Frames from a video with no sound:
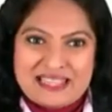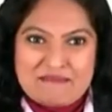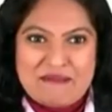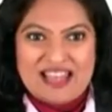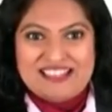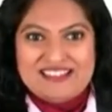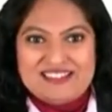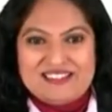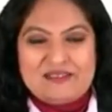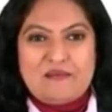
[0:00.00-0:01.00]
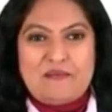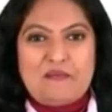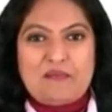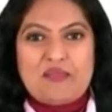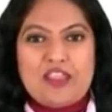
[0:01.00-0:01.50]
the balance.
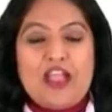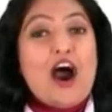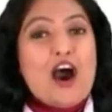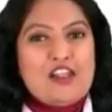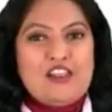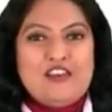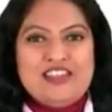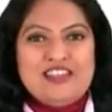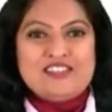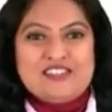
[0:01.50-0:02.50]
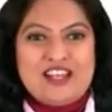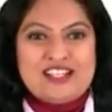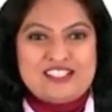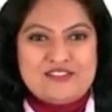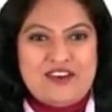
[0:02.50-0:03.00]
A living
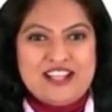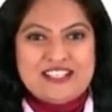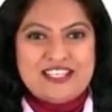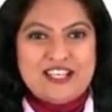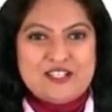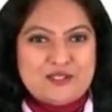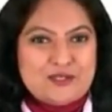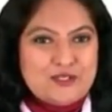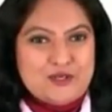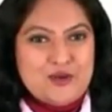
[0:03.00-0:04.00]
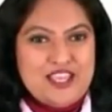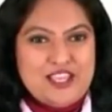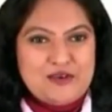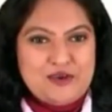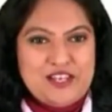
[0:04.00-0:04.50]
cell dividing into two
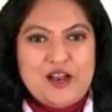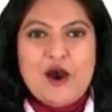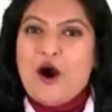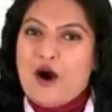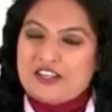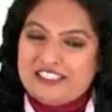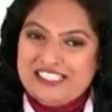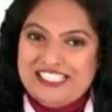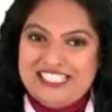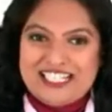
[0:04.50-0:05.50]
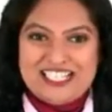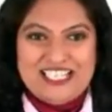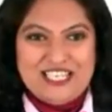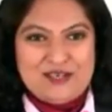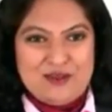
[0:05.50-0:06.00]
equal or nearly
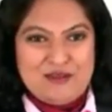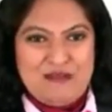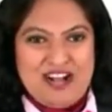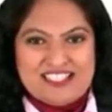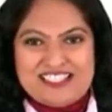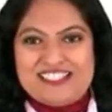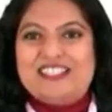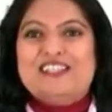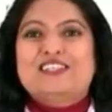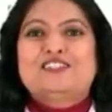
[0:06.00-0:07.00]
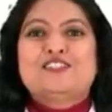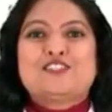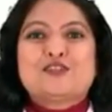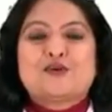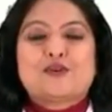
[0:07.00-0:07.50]
equal parts.
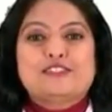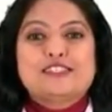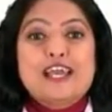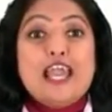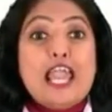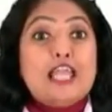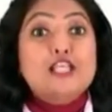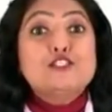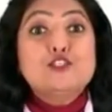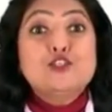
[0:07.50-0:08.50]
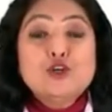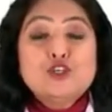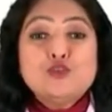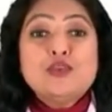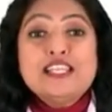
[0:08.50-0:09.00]
Students, it is
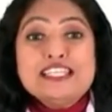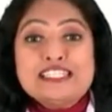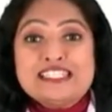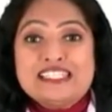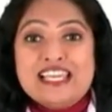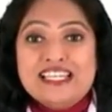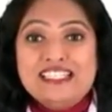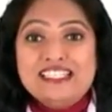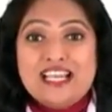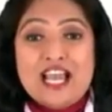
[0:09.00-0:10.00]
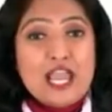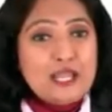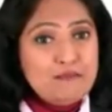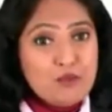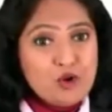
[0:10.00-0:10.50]
usually seen
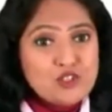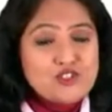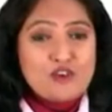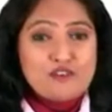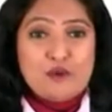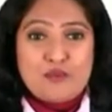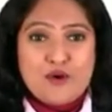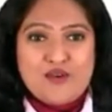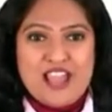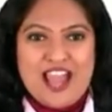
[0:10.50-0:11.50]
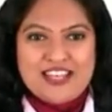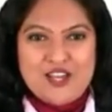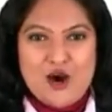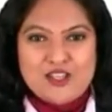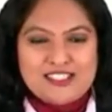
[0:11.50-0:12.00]
in most of the
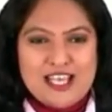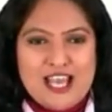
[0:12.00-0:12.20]
prokaryotes